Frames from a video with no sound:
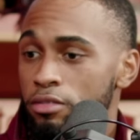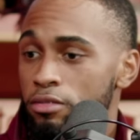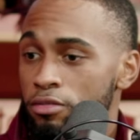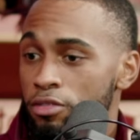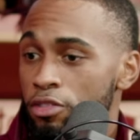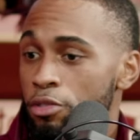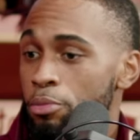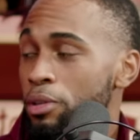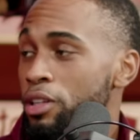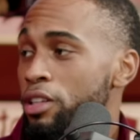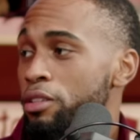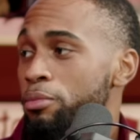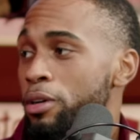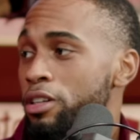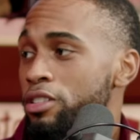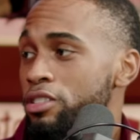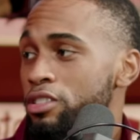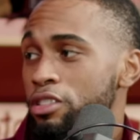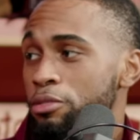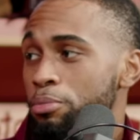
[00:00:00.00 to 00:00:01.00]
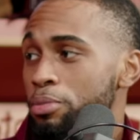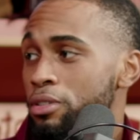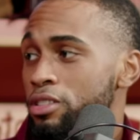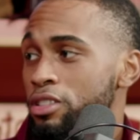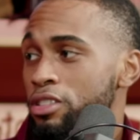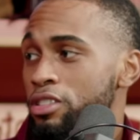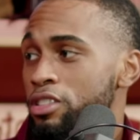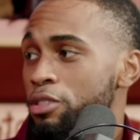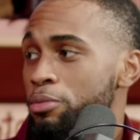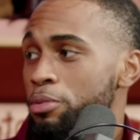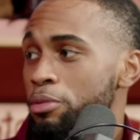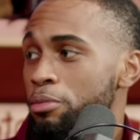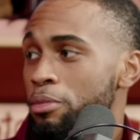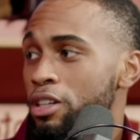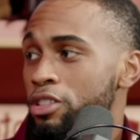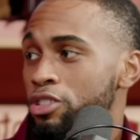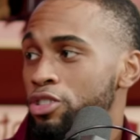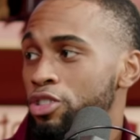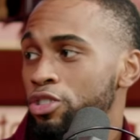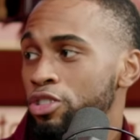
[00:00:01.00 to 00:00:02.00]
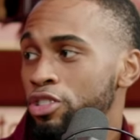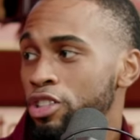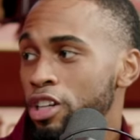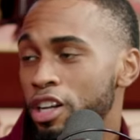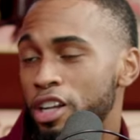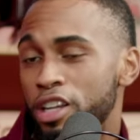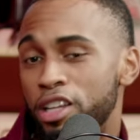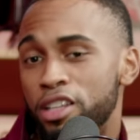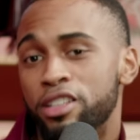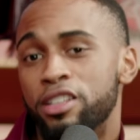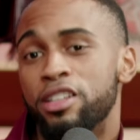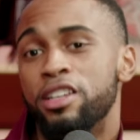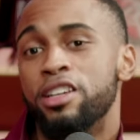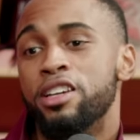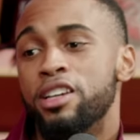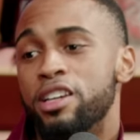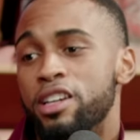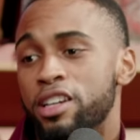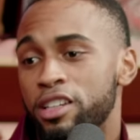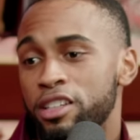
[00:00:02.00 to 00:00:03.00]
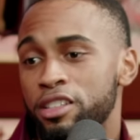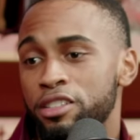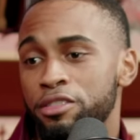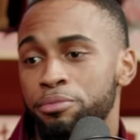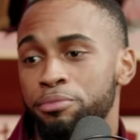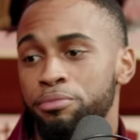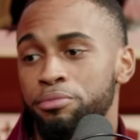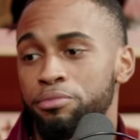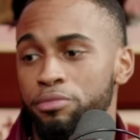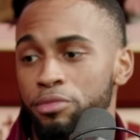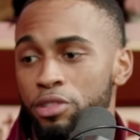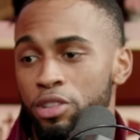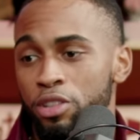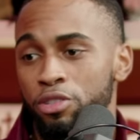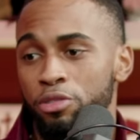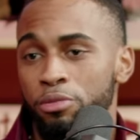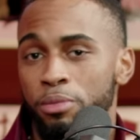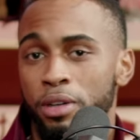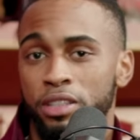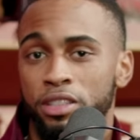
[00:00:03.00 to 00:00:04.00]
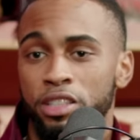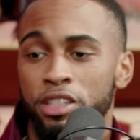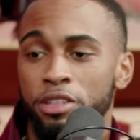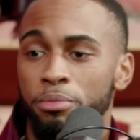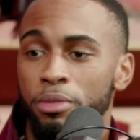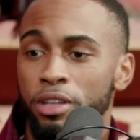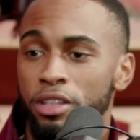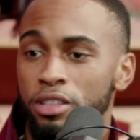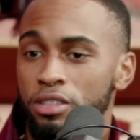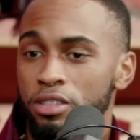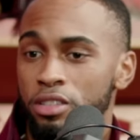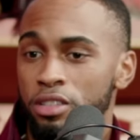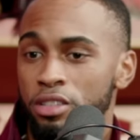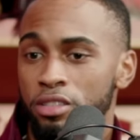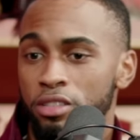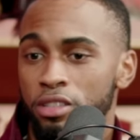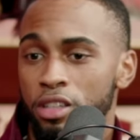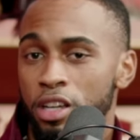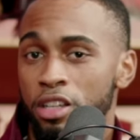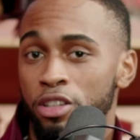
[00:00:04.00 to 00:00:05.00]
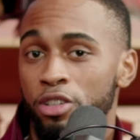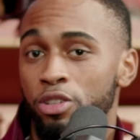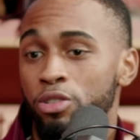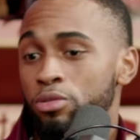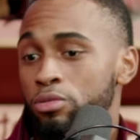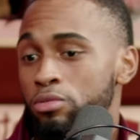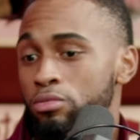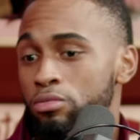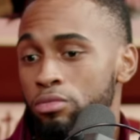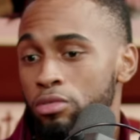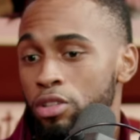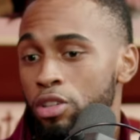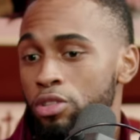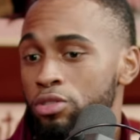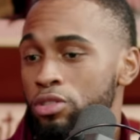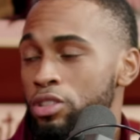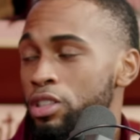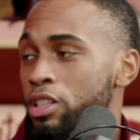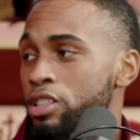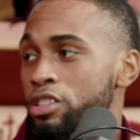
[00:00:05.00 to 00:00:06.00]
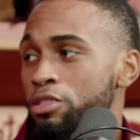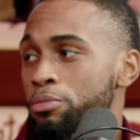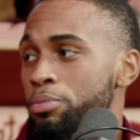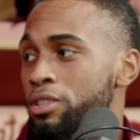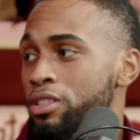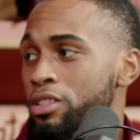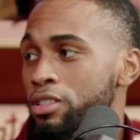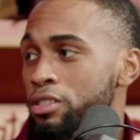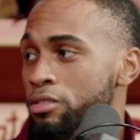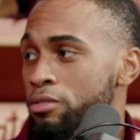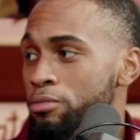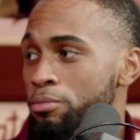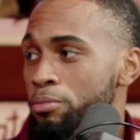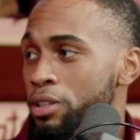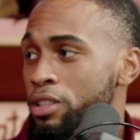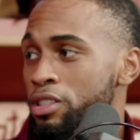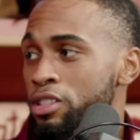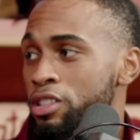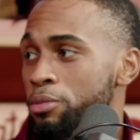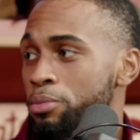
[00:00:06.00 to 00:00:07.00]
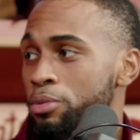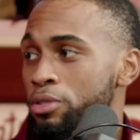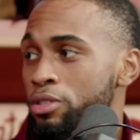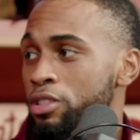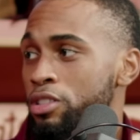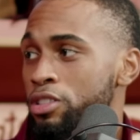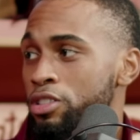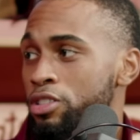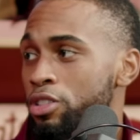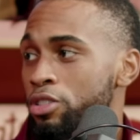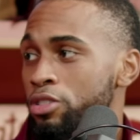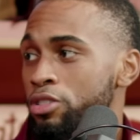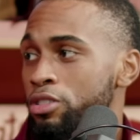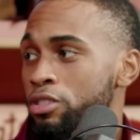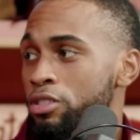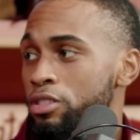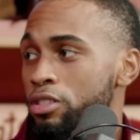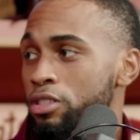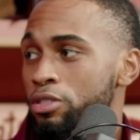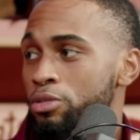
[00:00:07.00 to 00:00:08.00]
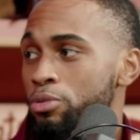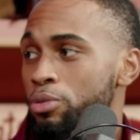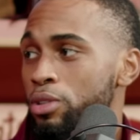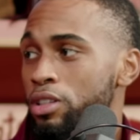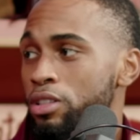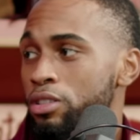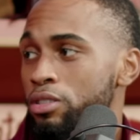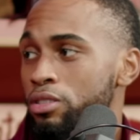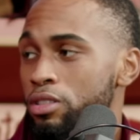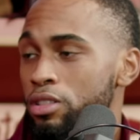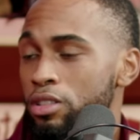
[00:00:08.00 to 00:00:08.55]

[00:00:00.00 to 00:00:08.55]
For me personally, it puts a chip on my shoulder. You know, my teammates, and I know Coach Jans have put a big chip on their shoulder as well.